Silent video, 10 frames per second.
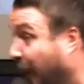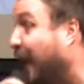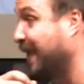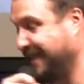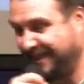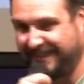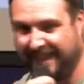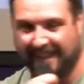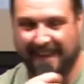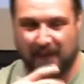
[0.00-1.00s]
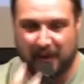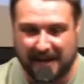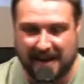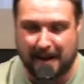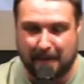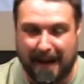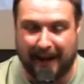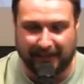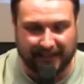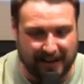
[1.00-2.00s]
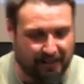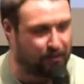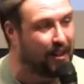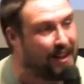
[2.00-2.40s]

songs written about love.